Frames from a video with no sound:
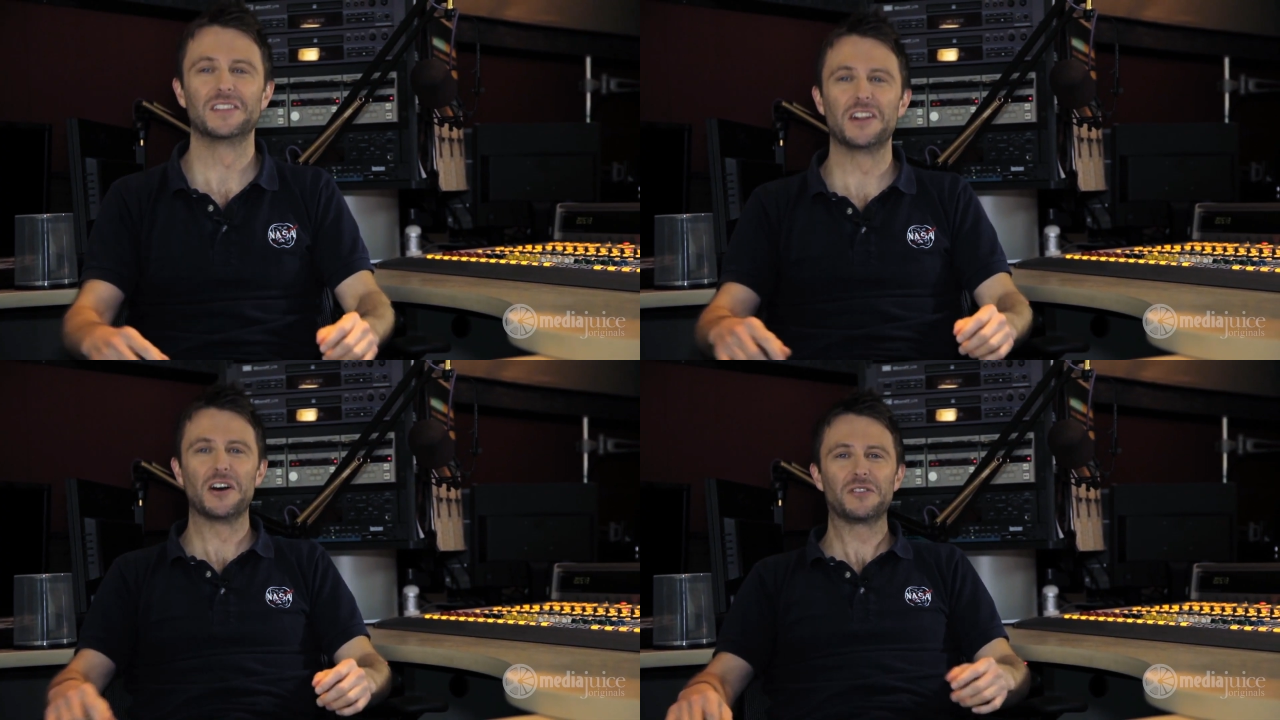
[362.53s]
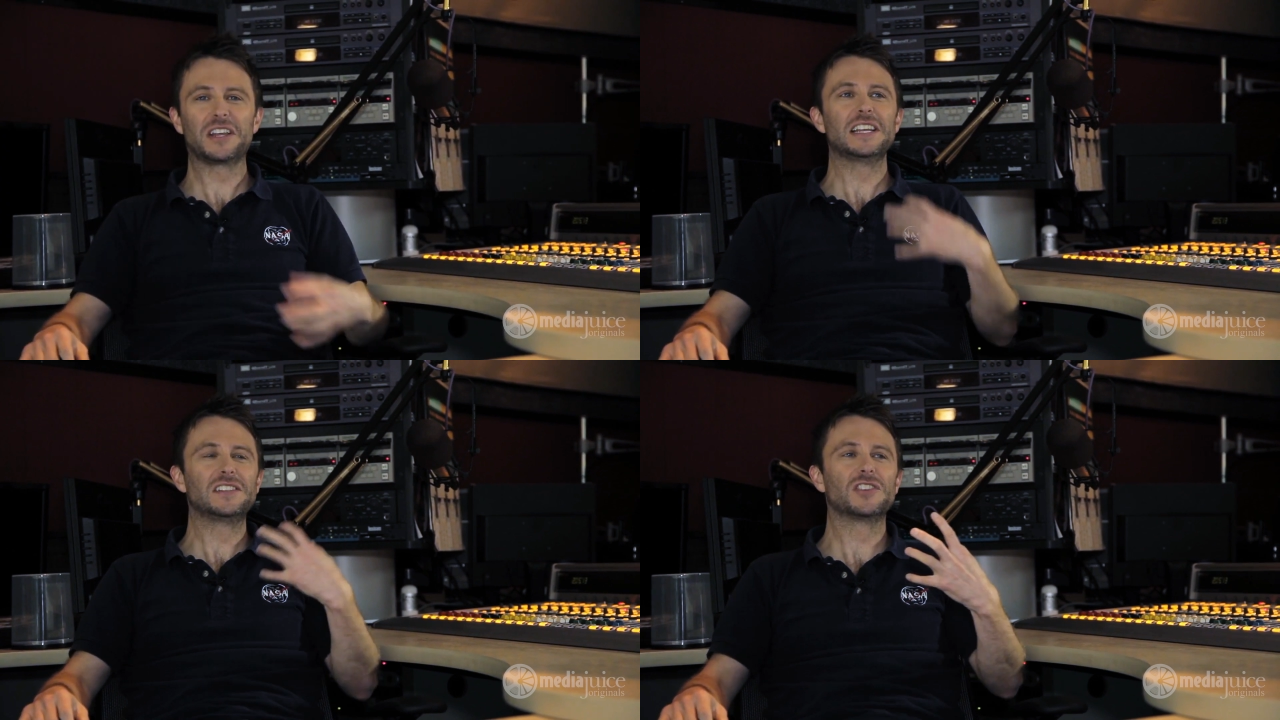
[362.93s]
You know,
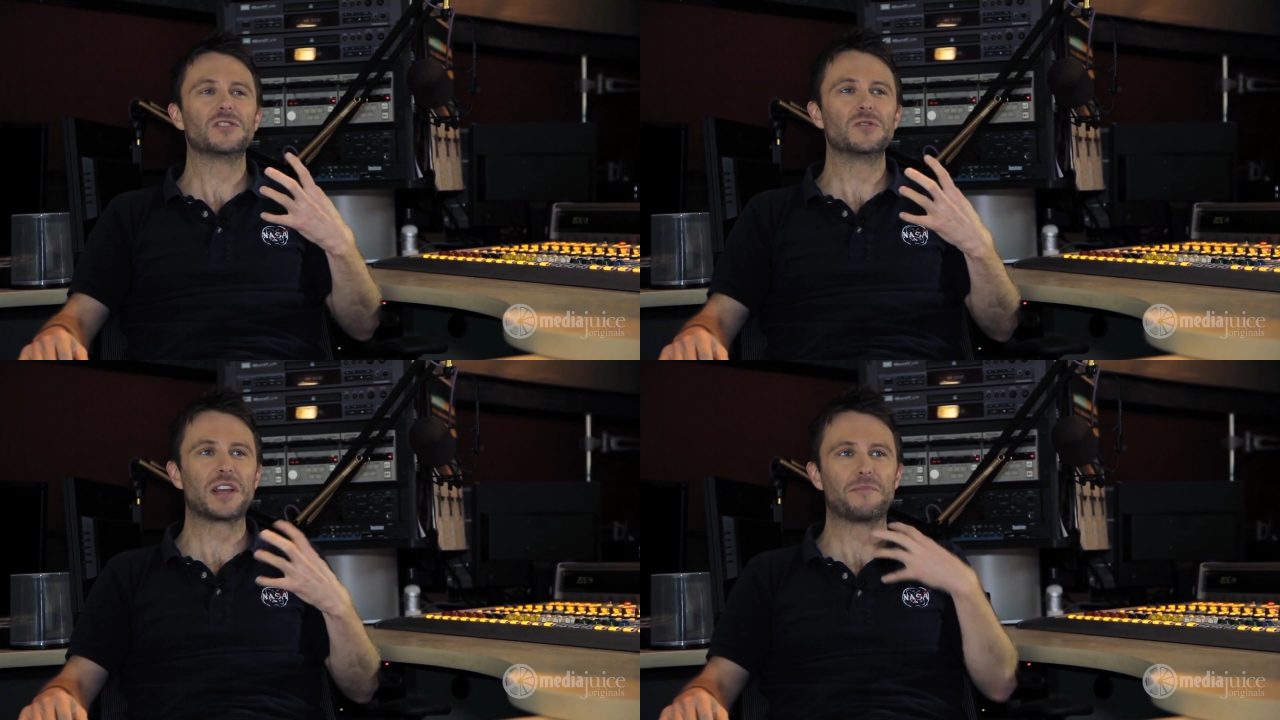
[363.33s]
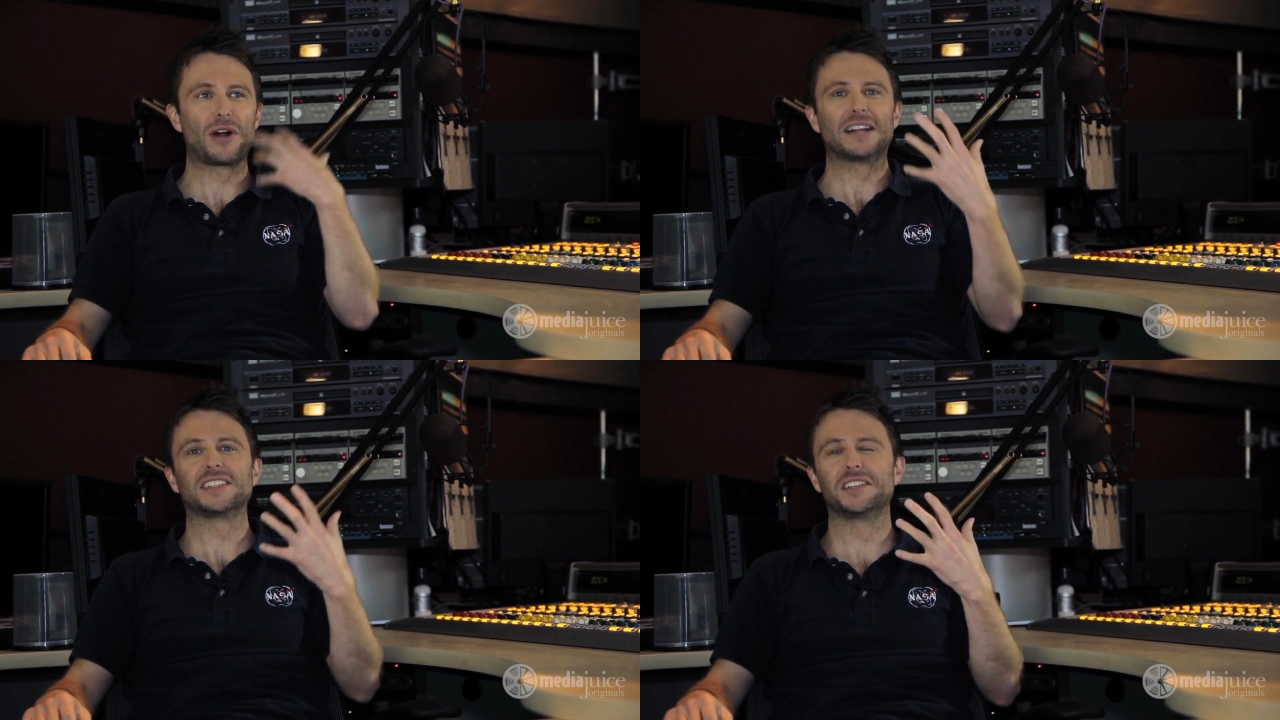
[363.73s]
kids who can
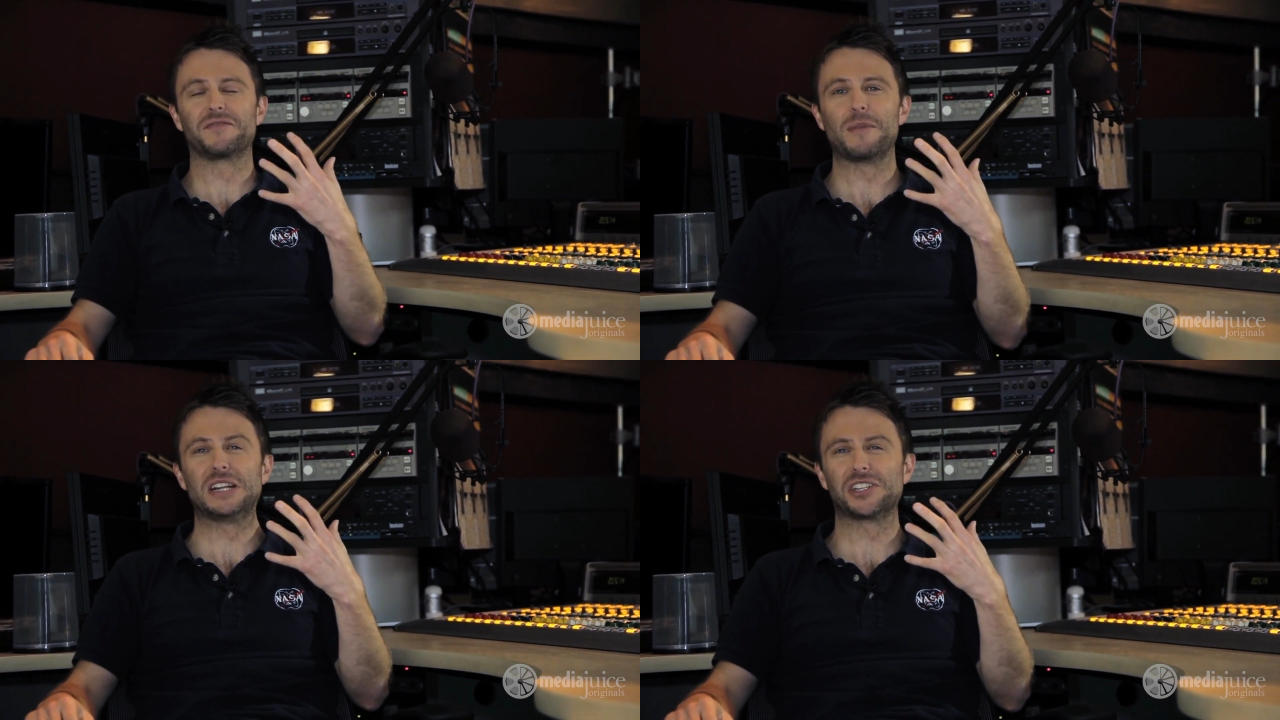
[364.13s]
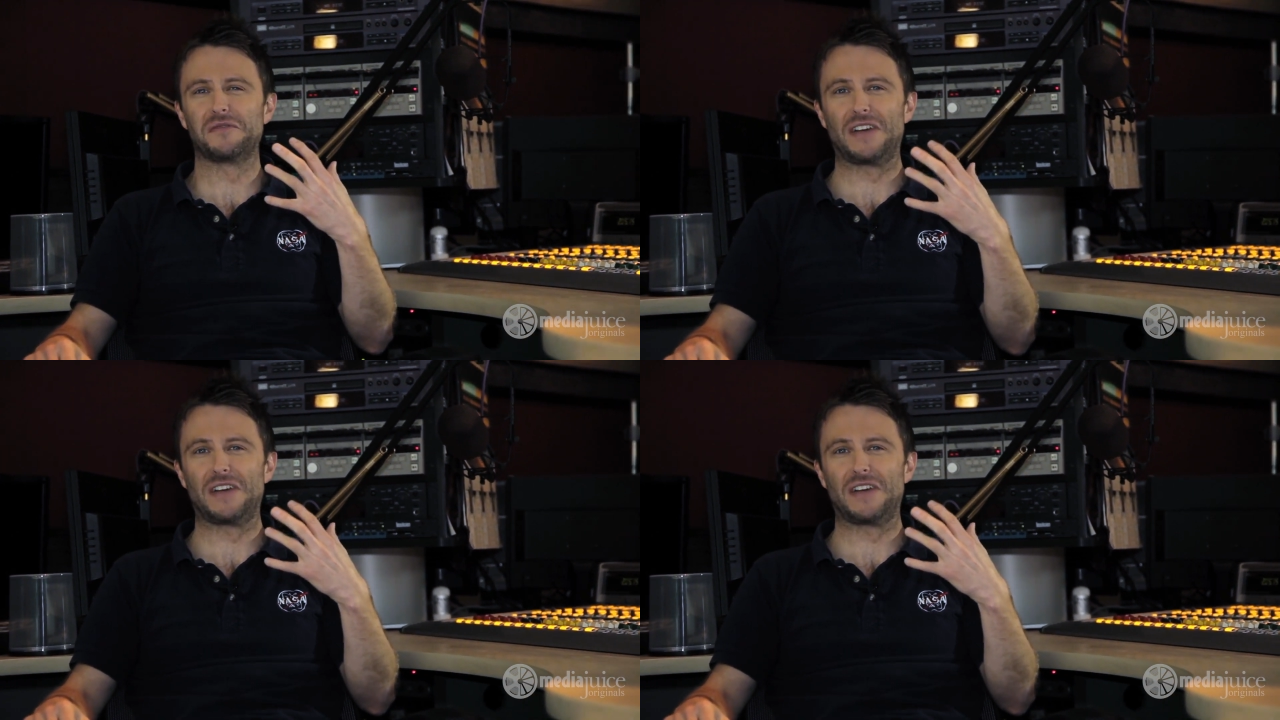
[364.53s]
process information